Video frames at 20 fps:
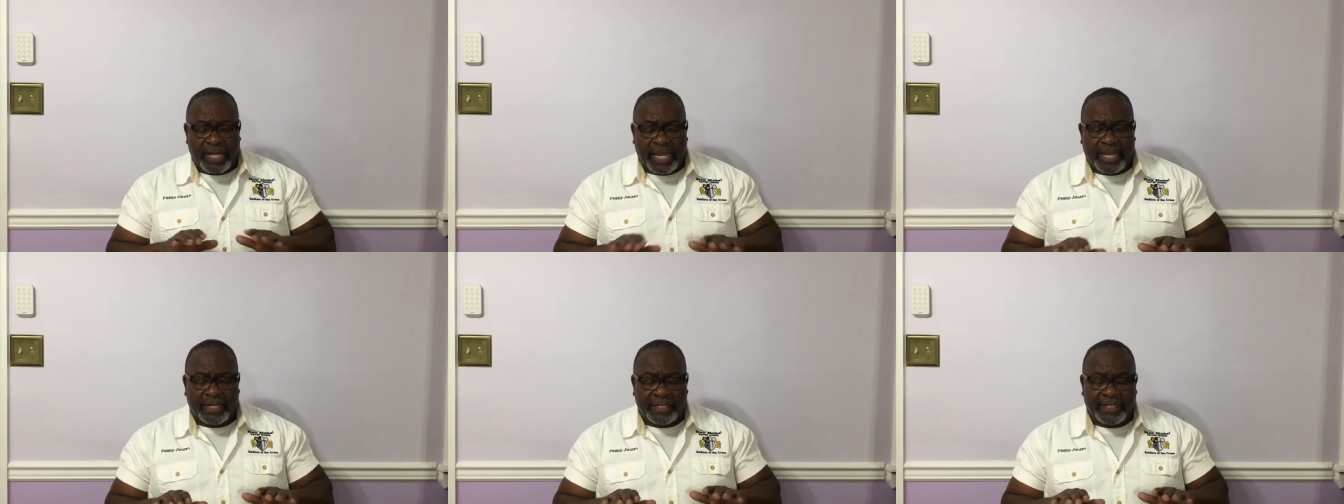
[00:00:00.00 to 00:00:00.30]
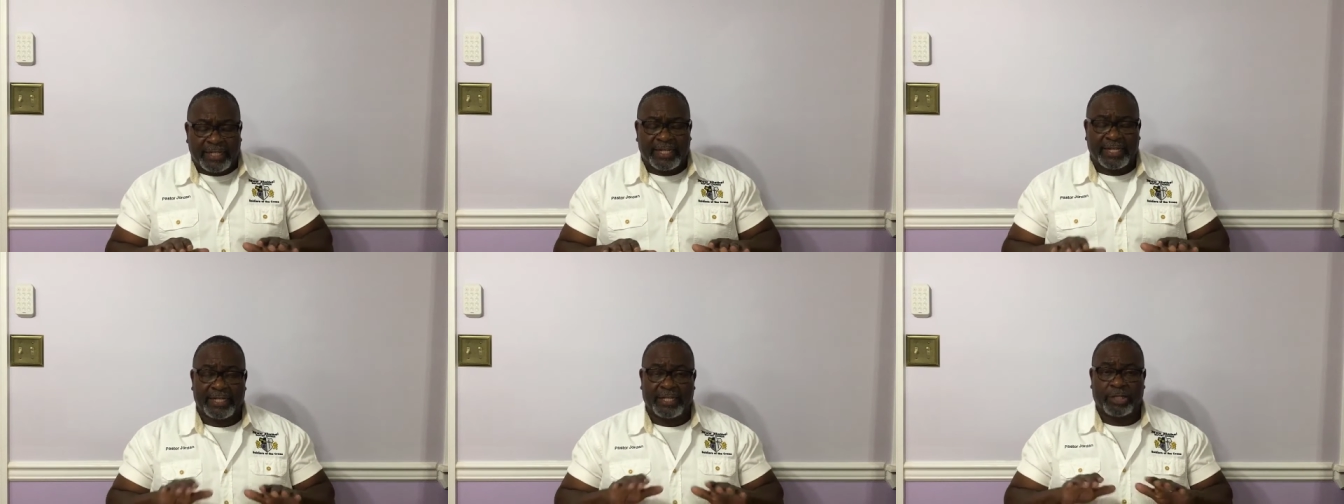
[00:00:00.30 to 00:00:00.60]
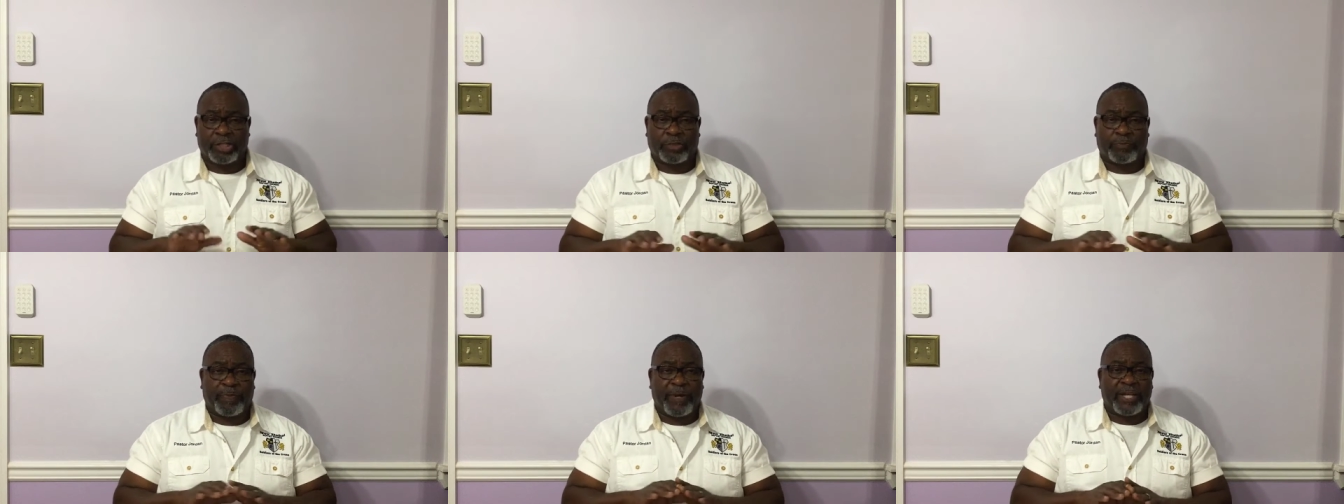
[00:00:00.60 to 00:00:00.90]
and get
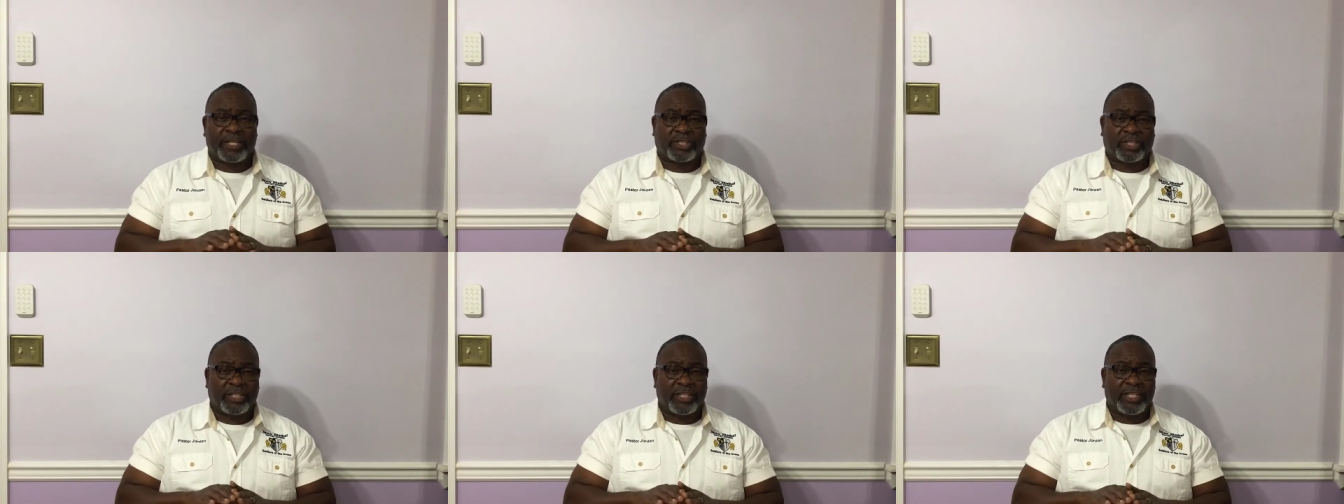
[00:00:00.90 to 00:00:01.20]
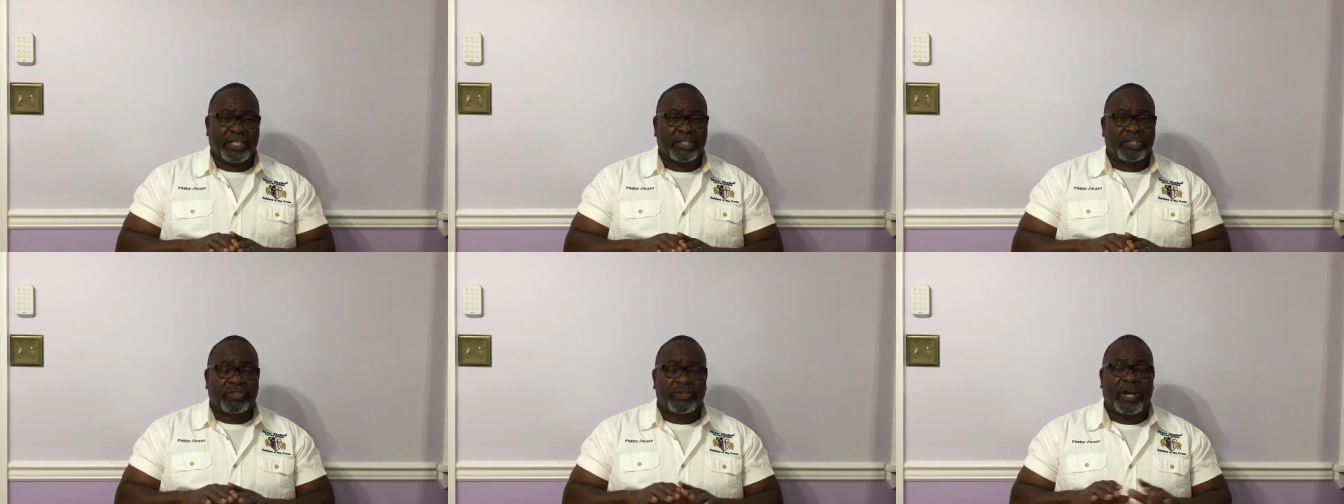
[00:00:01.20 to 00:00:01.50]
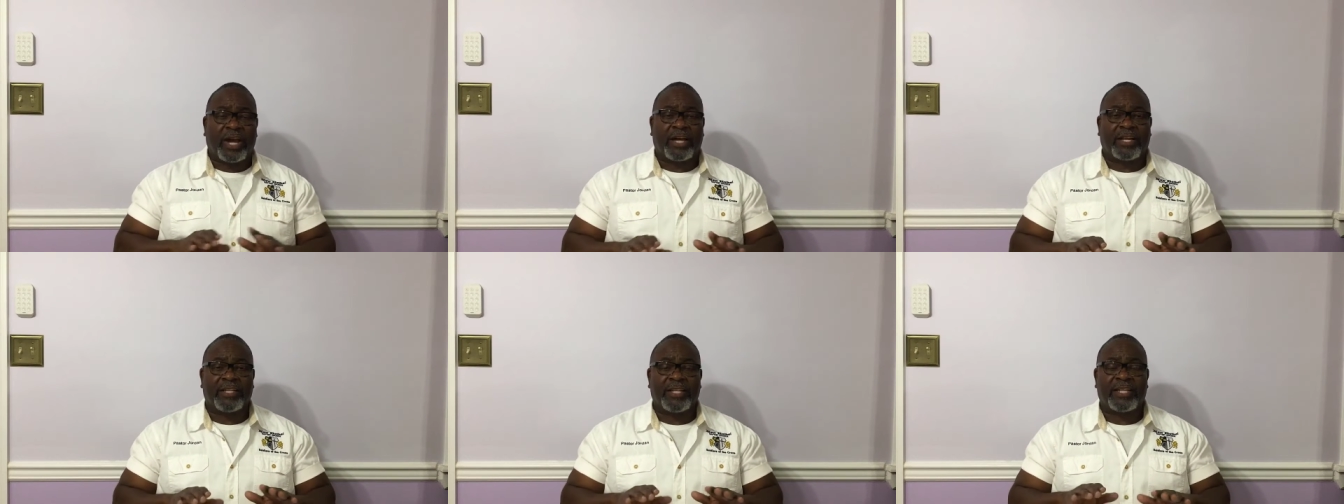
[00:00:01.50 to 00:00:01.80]
especially into
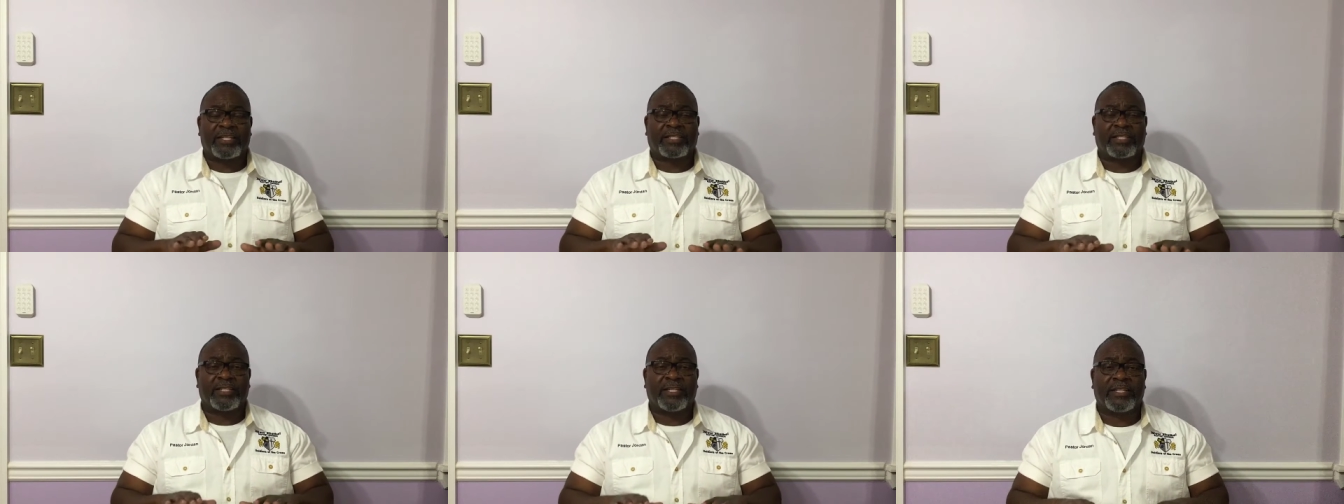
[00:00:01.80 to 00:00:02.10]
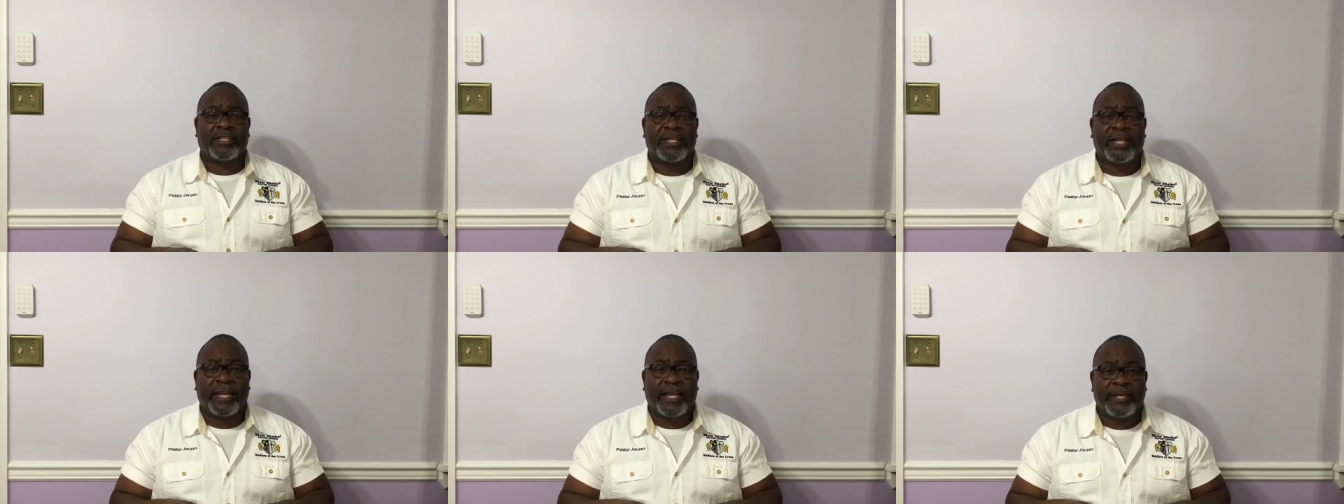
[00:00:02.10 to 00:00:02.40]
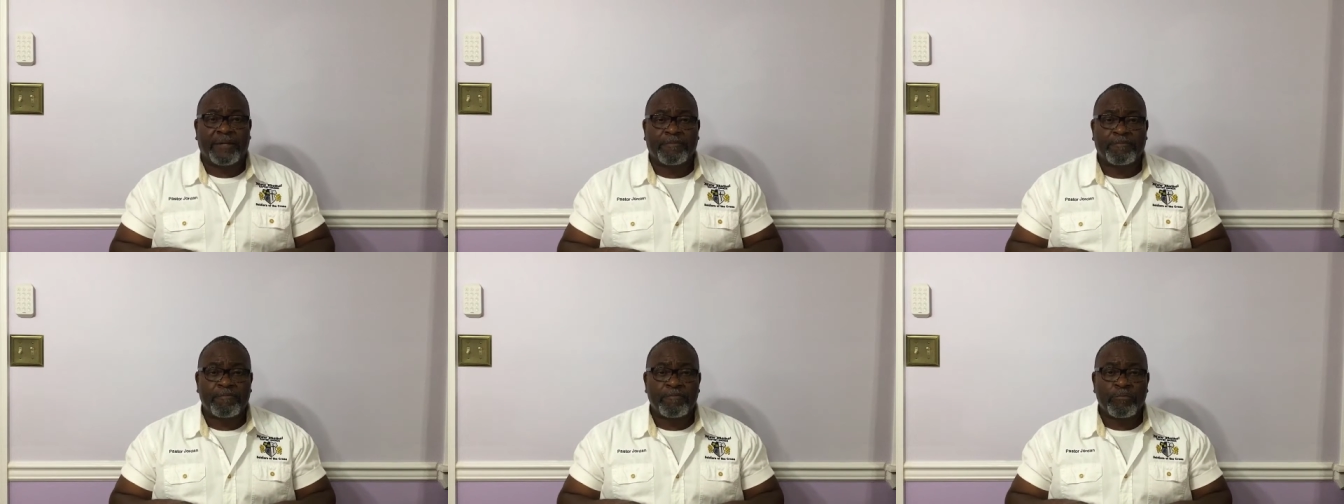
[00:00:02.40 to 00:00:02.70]
our lesson
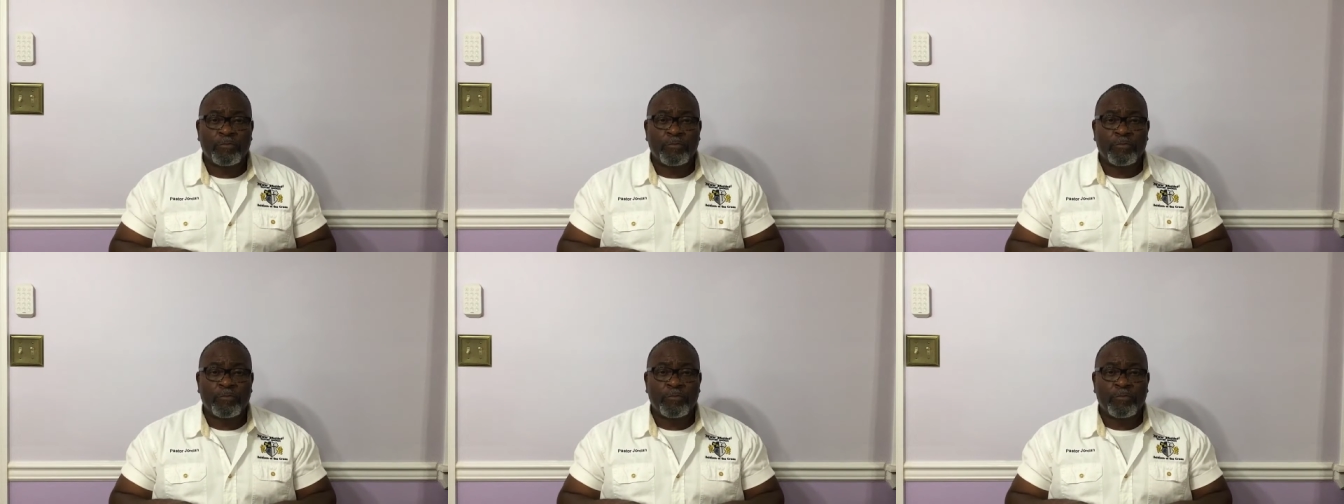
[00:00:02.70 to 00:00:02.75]
today,